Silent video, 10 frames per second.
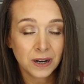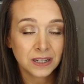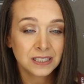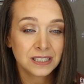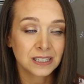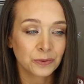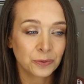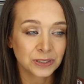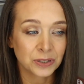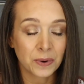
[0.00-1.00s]
was and
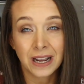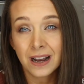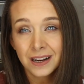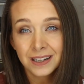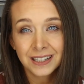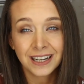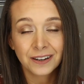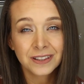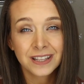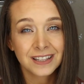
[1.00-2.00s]
what's going on and
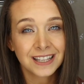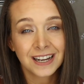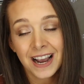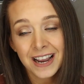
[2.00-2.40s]
everything like that.